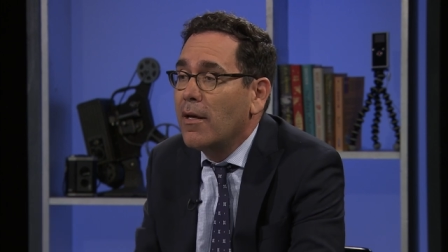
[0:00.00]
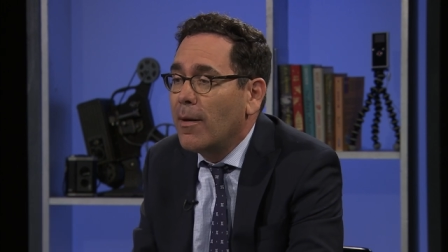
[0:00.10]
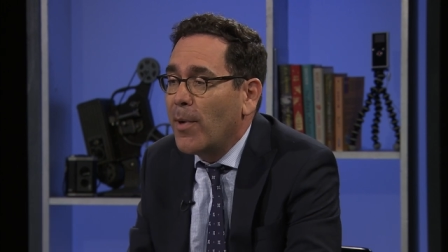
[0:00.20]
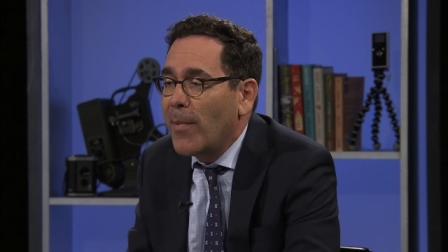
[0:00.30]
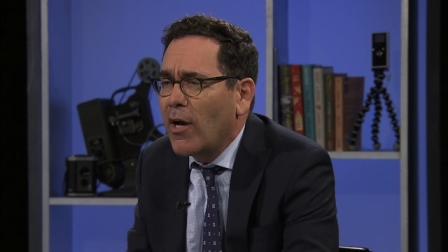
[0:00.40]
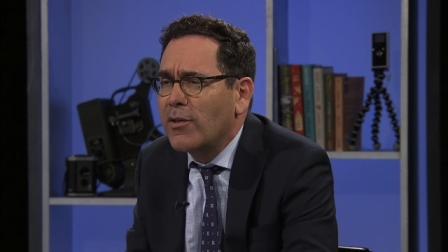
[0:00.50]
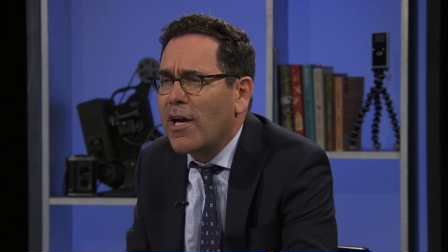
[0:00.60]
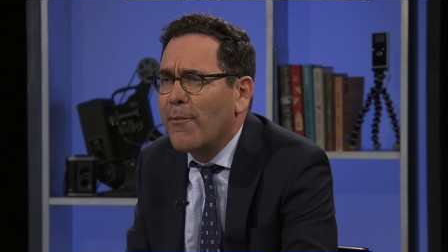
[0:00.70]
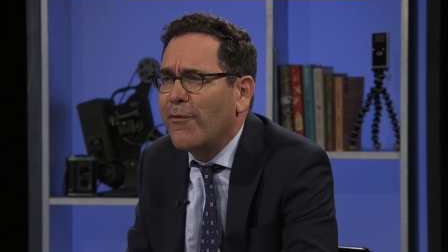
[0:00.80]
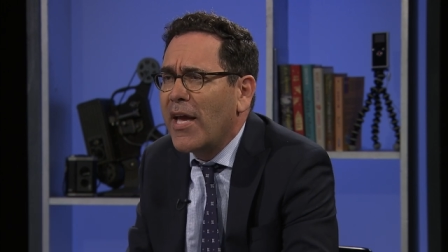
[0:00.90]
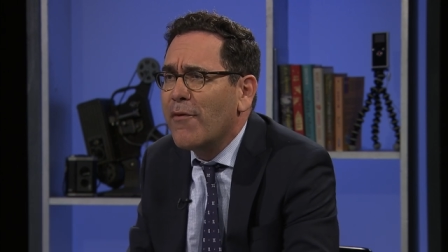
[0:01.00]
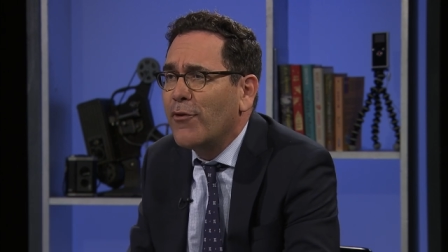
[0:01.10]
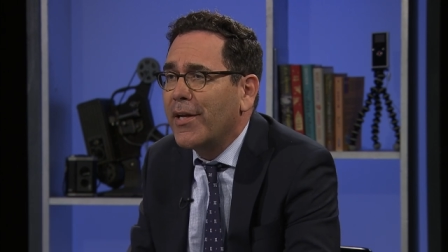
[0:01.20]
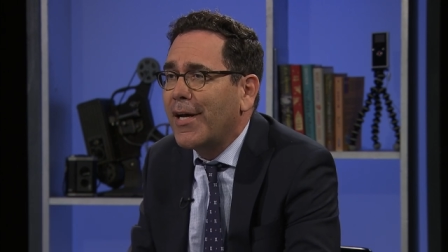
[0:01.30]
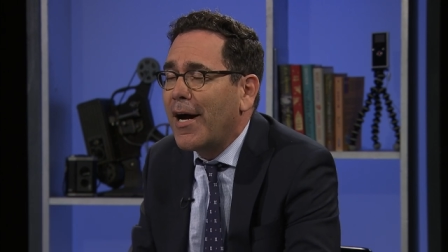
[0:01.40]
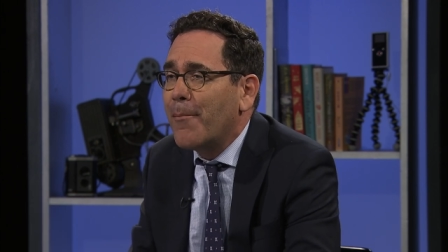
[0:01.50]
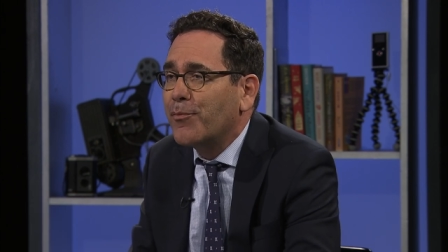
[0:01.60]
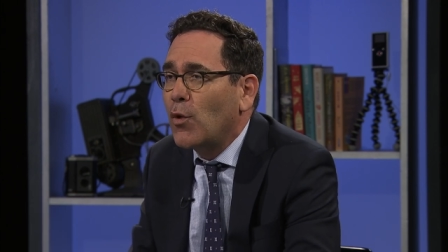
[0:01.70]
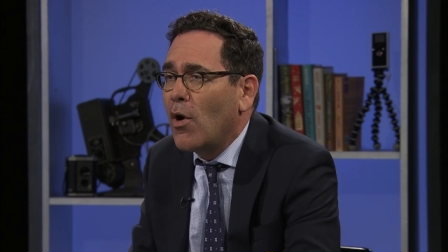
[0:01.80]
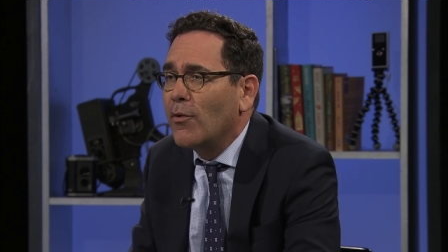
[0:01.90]
But my all-time favorite
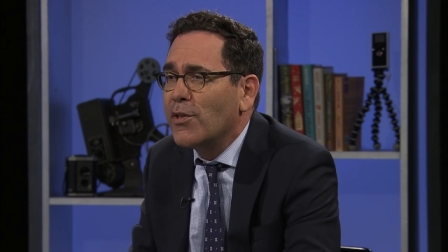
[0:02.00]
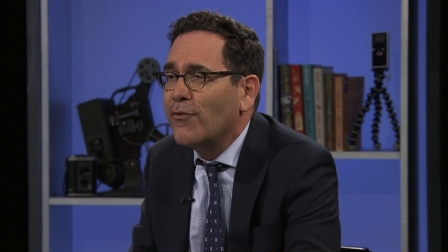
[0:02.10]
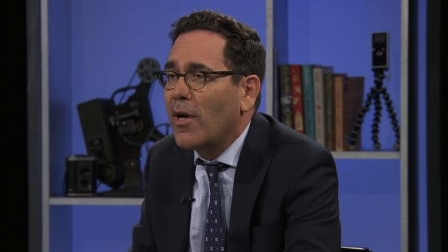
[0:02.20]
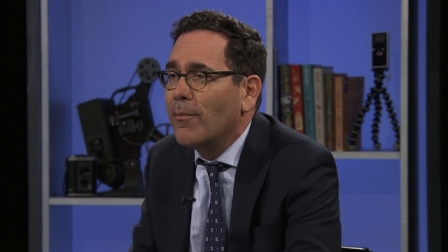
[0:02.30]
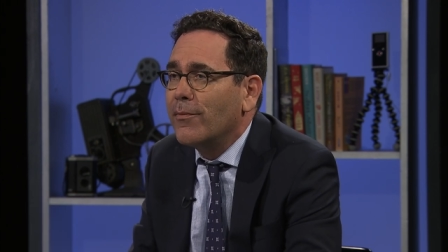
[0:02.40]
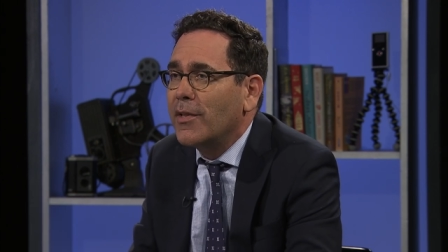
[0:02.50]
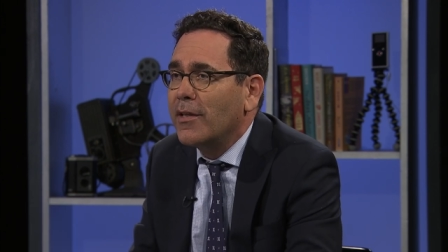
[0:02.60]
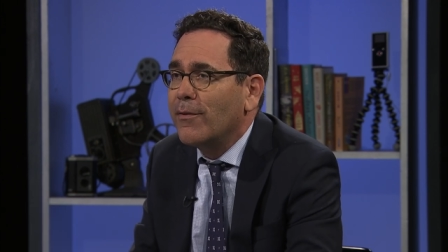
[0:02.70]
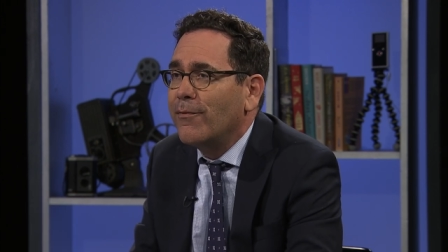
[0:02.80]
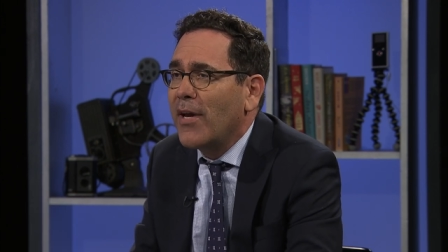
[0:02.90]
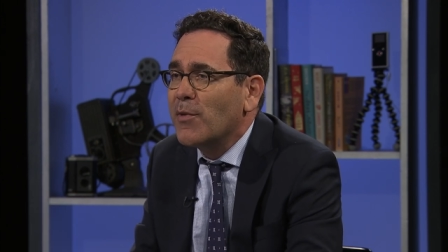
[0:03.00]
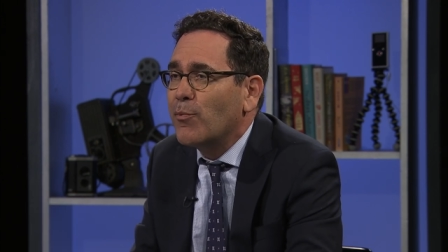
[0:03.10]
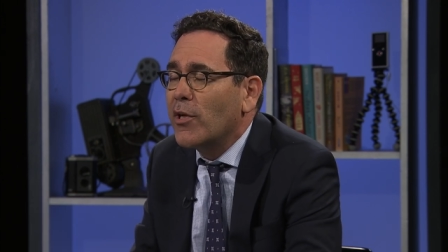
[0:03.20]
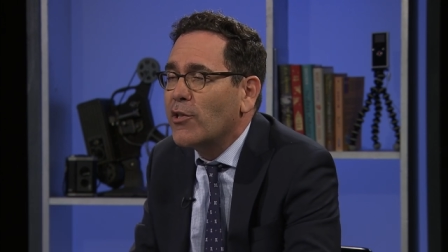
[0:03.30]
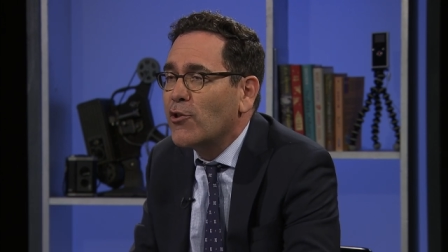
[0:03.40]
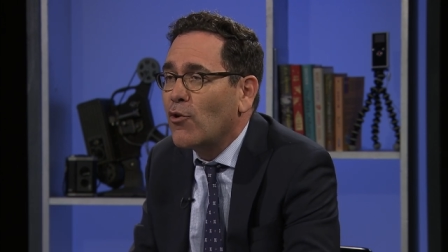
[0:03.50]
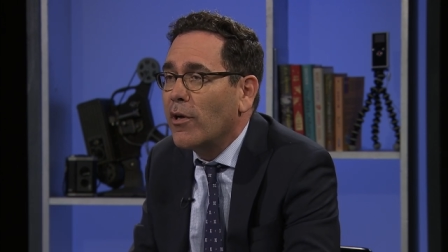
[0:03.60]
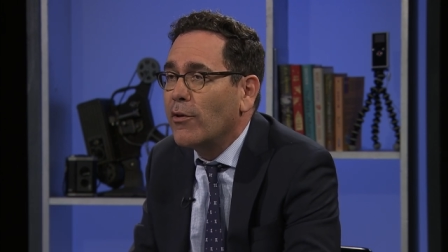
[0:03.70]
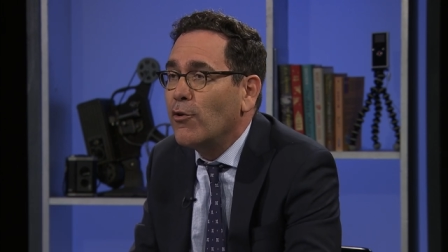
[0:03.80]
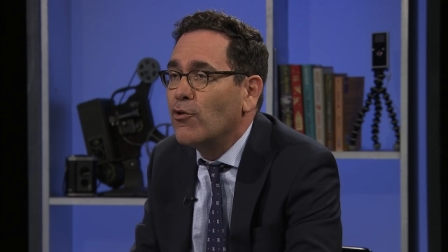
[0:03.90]
um, quote is from the famous British
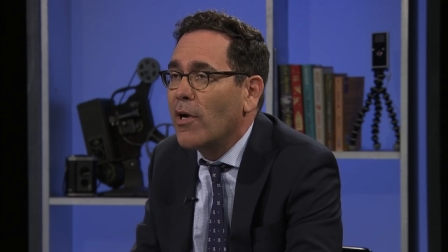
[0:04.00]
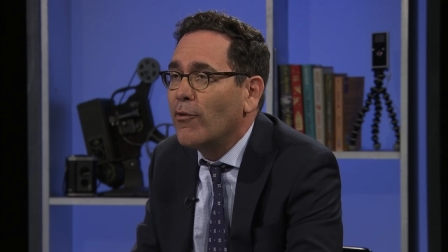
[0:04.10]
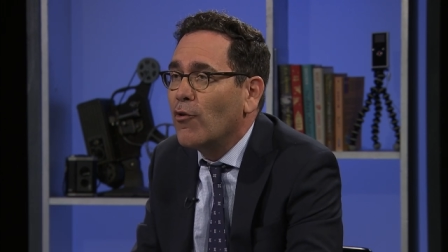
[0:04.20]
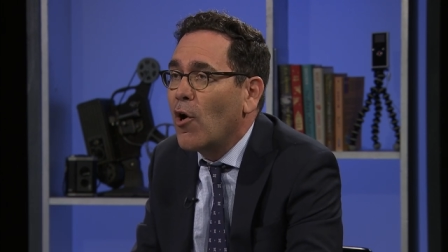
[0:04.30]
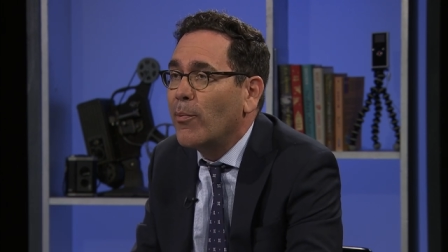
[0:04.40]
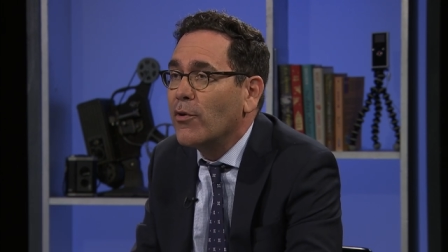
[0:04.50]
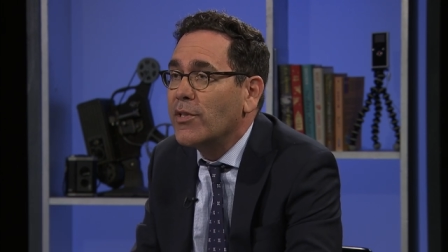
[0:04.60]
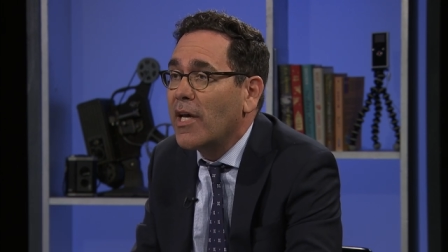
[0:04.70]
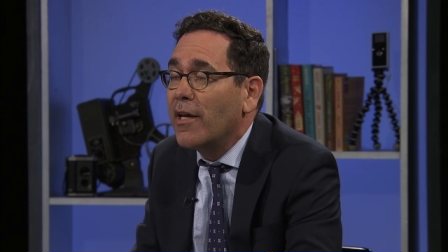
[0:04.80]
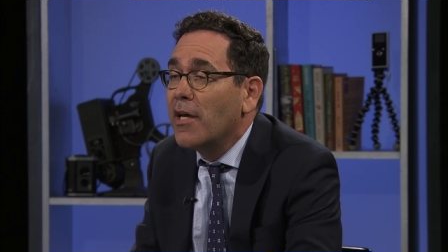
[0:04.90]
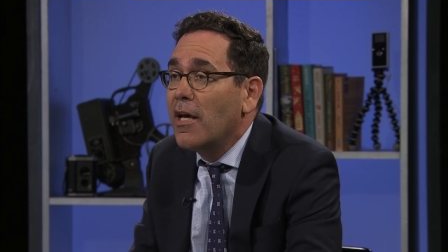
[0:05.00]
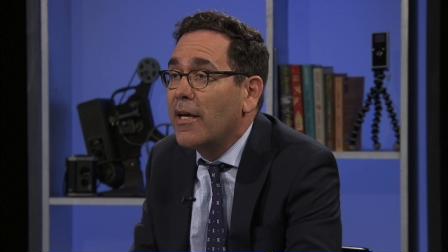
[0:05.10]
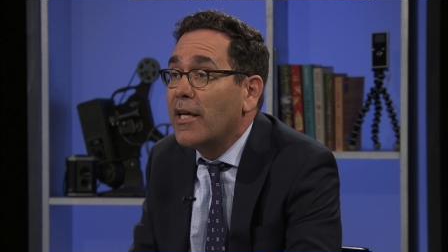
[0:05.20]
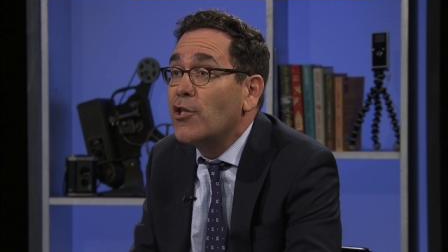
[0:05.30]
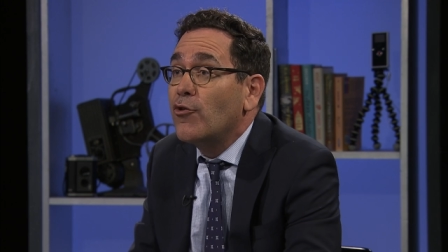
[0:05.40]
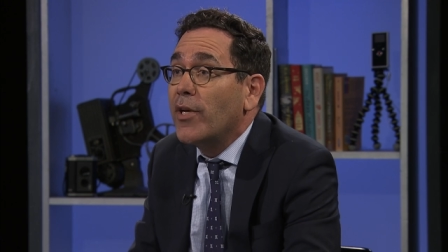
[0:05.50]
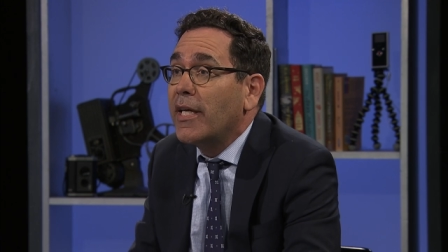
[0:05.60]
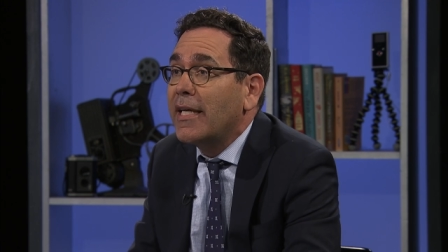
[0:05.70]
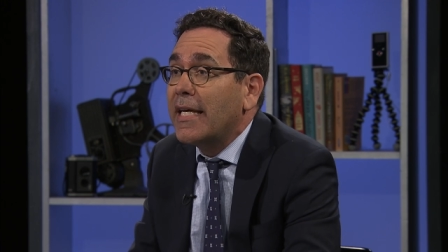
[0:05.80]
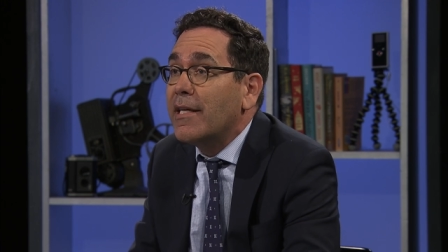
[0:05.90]
historian Hugh Trevor Roper, who said, "History
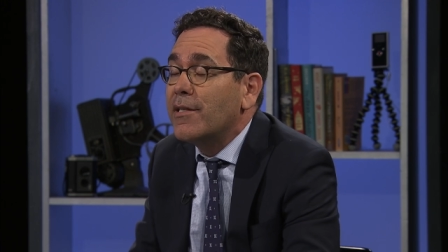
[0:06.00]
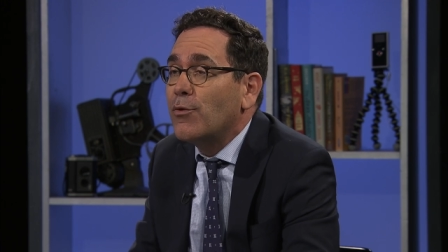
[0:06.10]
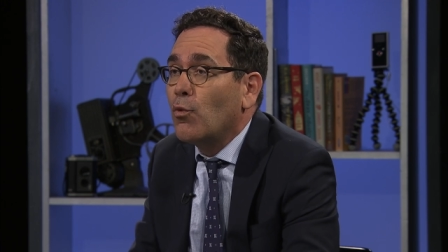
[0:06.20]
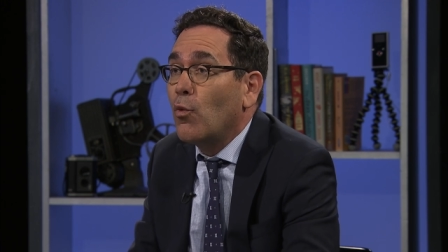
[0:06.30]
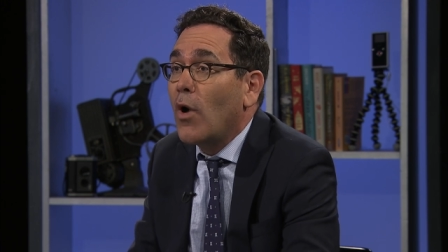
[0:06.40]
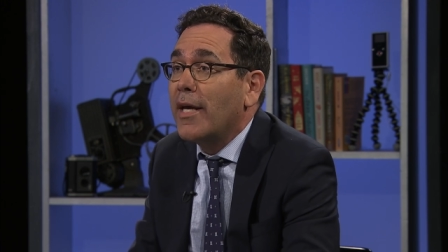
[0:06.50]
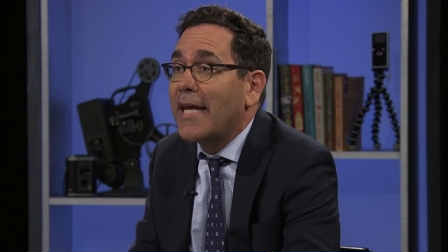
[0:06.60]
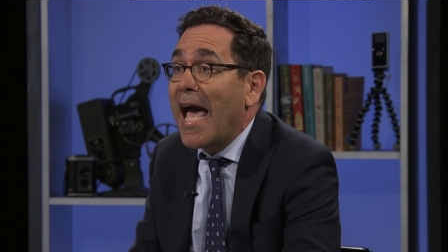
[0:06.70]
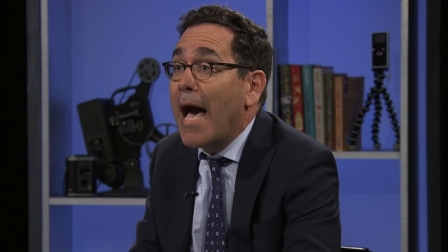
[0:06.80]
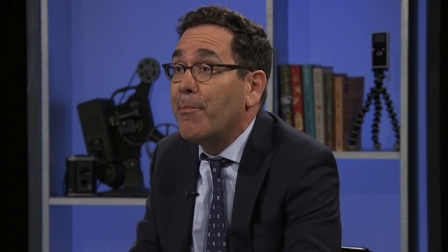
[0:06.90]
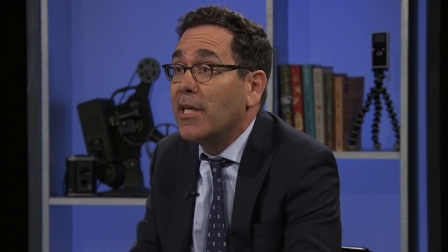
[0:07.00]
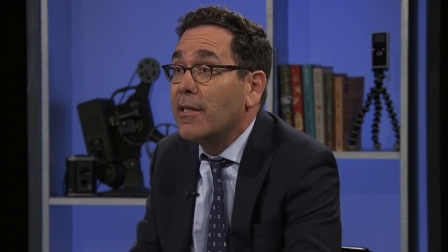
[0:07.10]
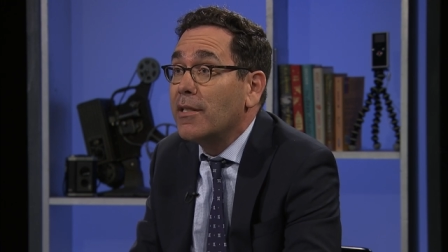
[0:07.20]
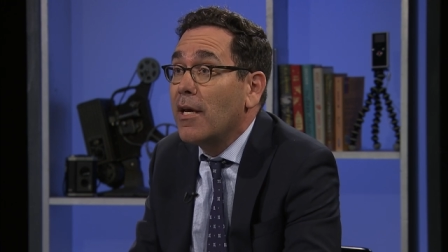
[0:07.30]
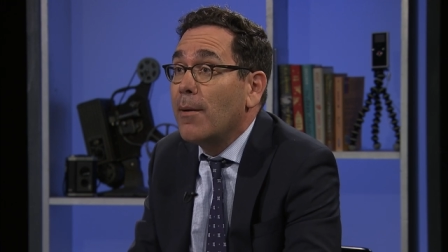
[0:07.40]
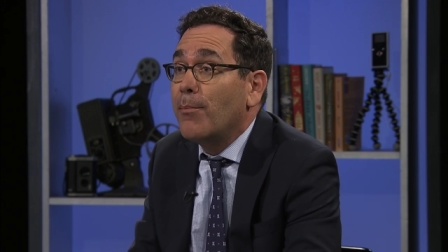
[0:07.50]
is what happened,